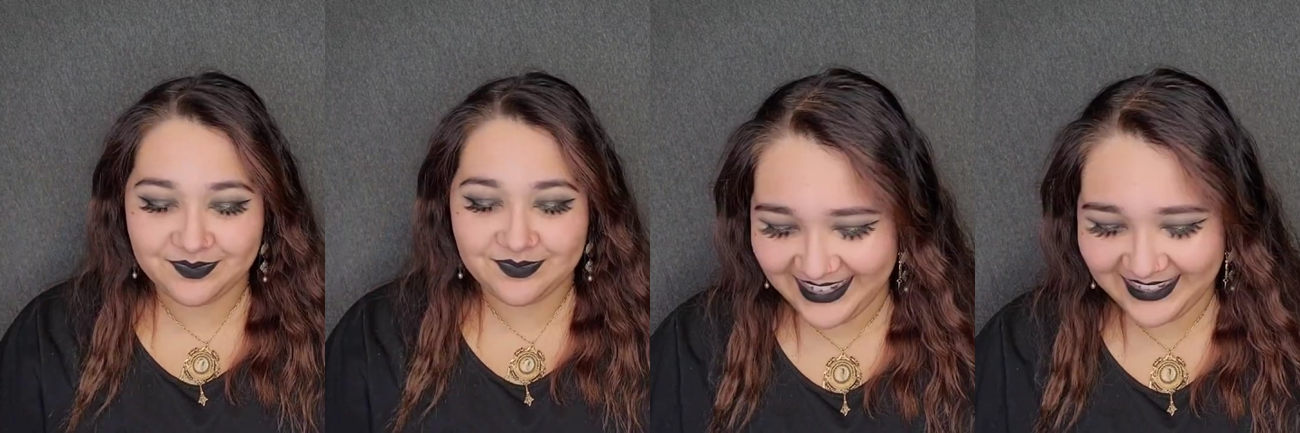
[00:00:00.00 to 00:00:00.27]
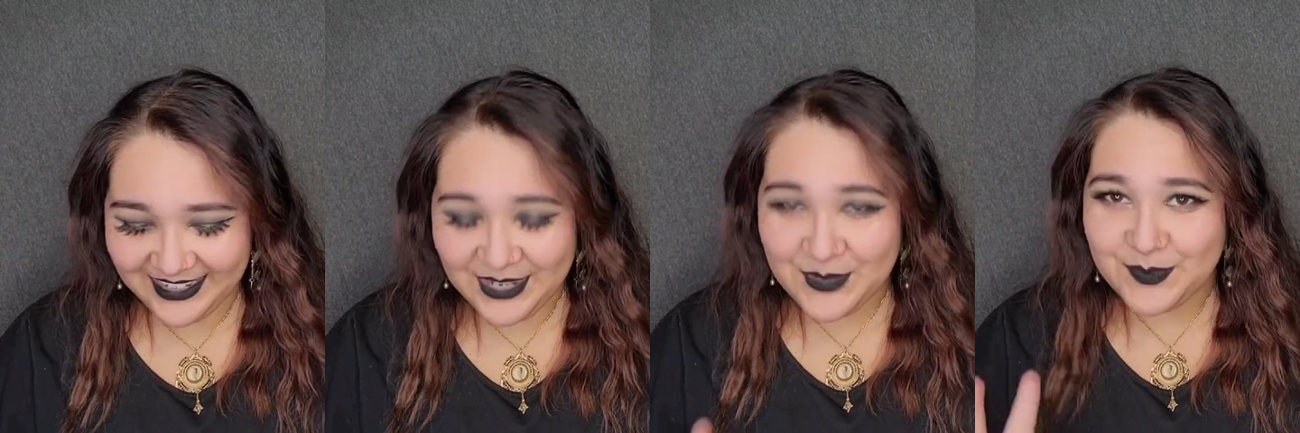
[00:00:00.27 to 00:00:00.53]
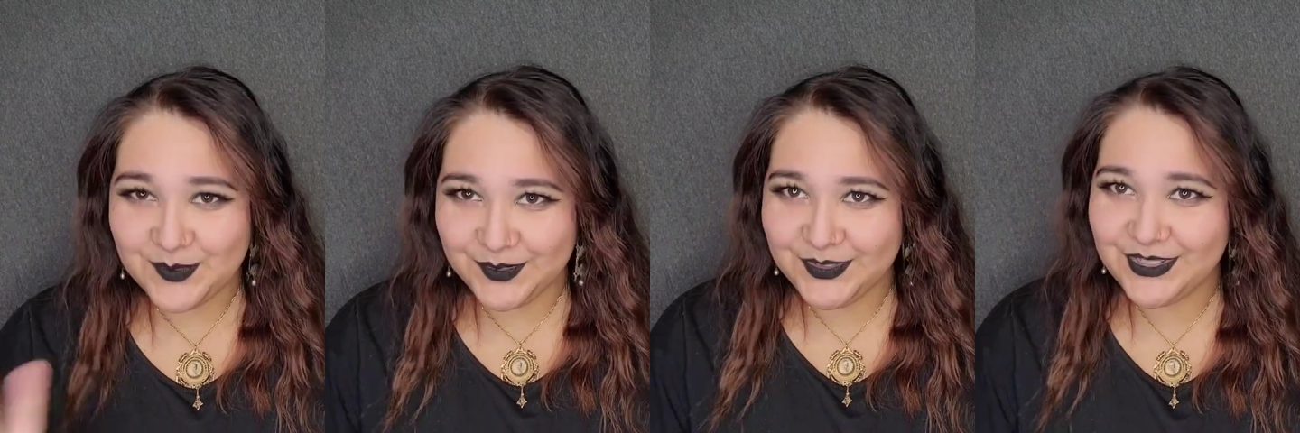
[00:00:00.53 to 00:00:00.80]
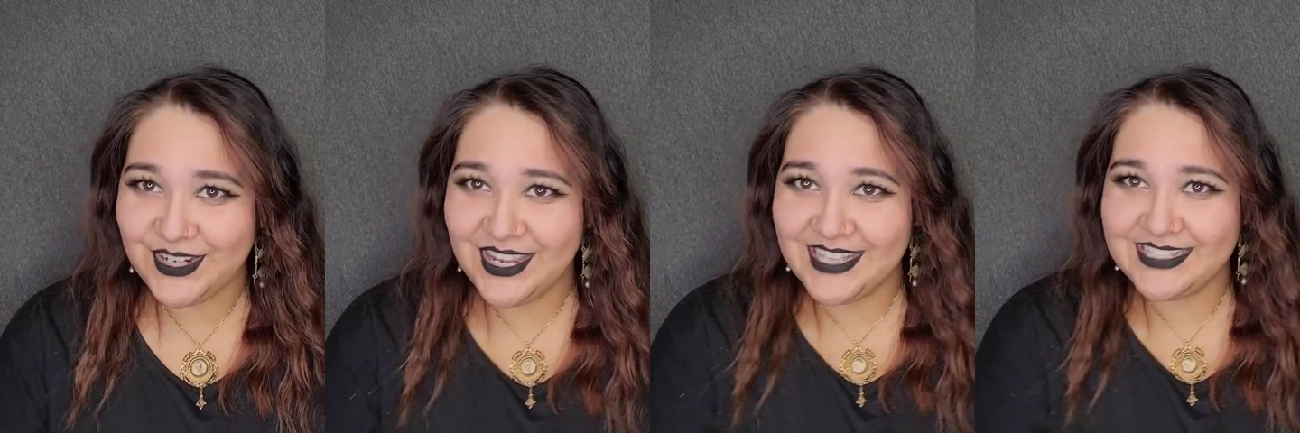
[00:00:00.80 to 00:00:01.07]
Okay,
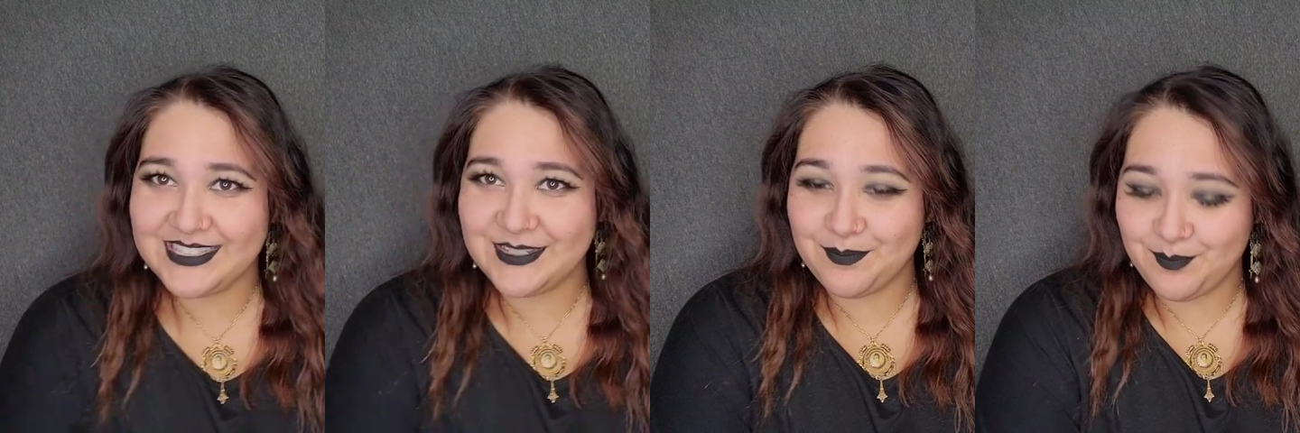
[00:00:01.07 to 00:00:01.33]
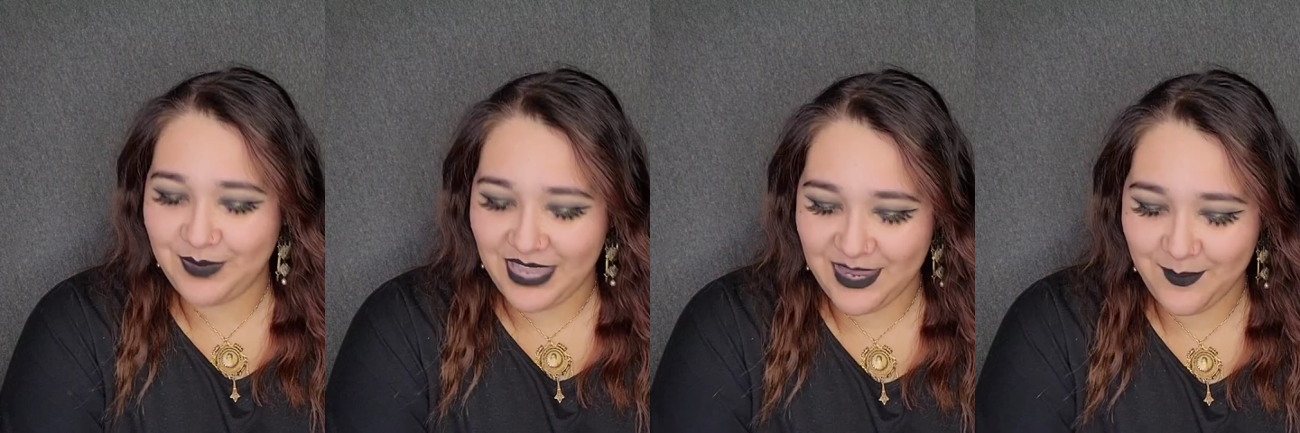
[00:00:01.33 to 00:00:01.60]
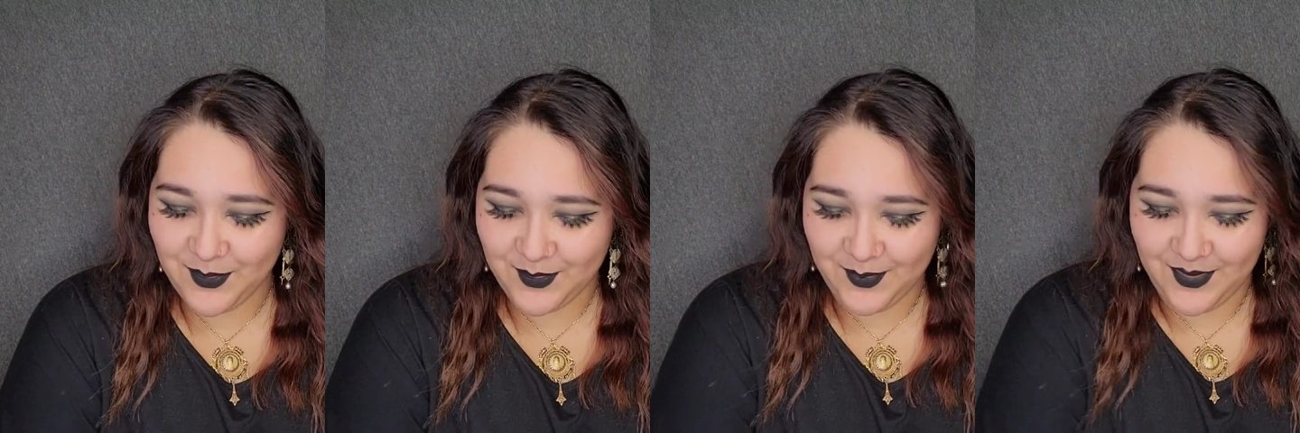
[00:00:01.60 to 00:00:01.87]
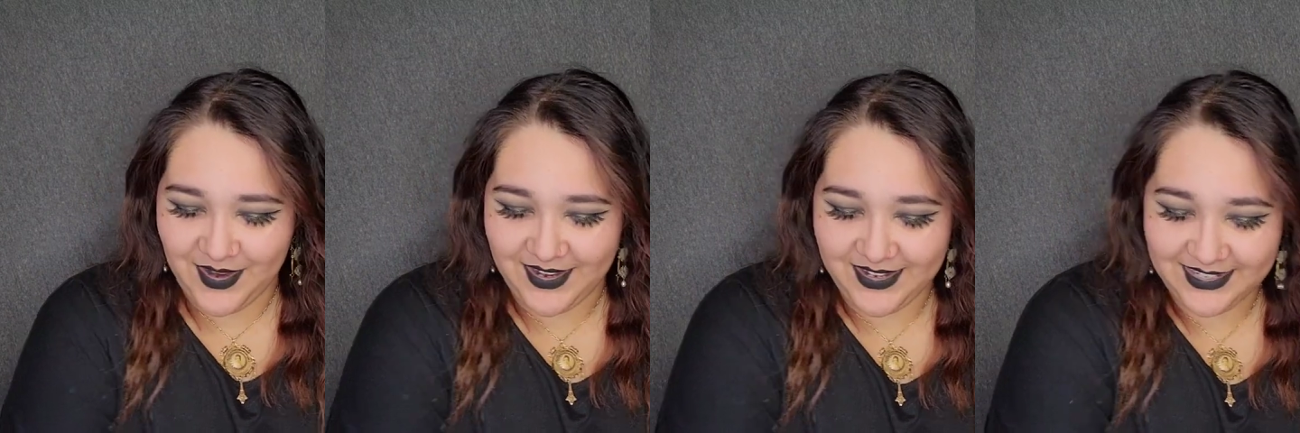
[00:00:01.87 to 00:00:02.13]
moving on to paper
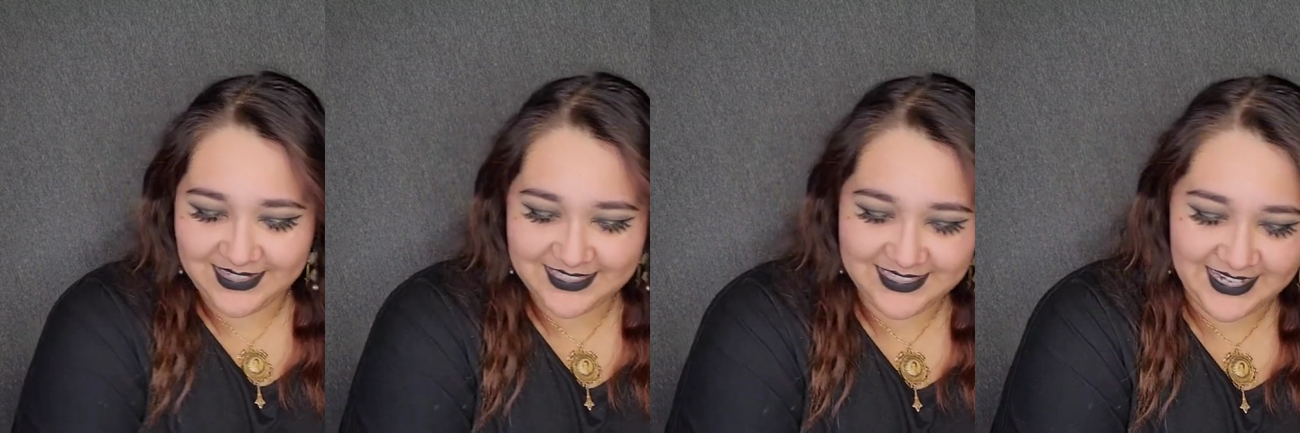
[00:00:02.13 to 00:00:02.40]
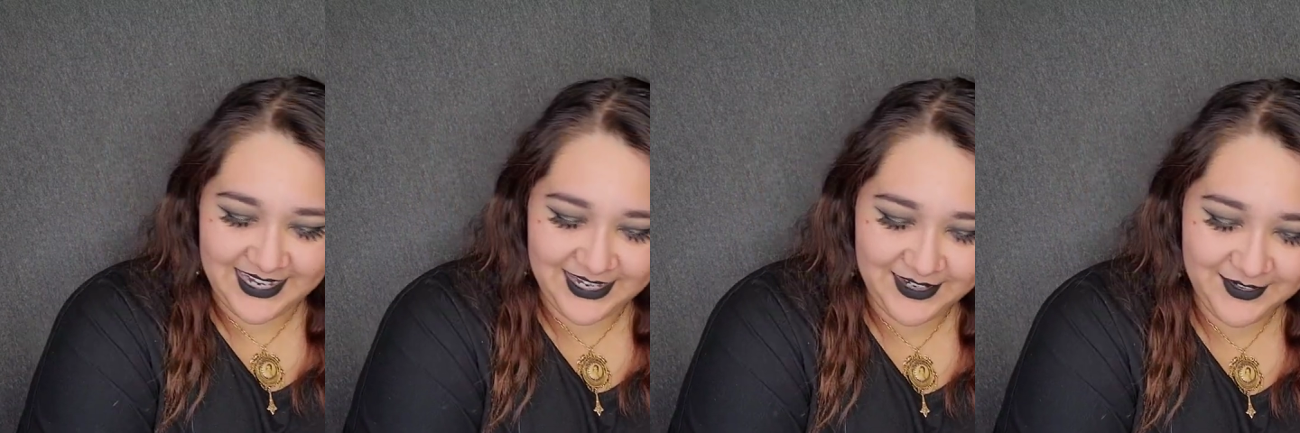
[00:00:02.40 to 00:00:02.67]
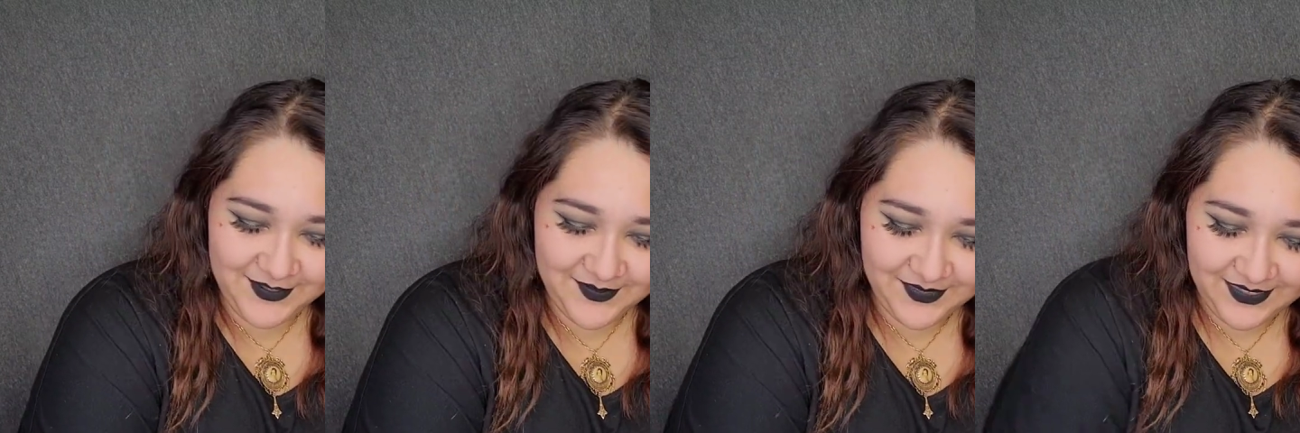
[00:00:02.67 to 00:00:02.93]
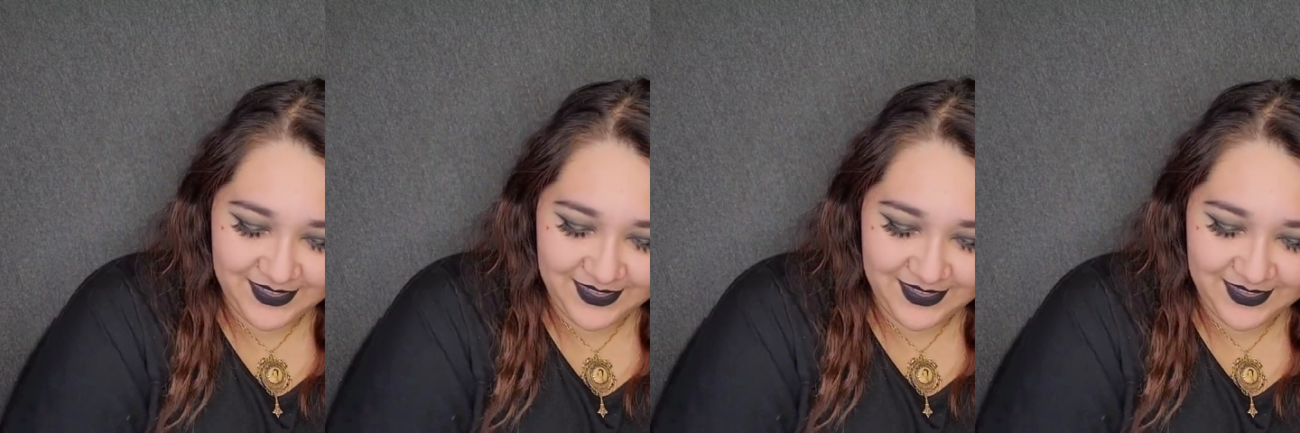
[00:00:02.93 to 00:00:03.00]
products now.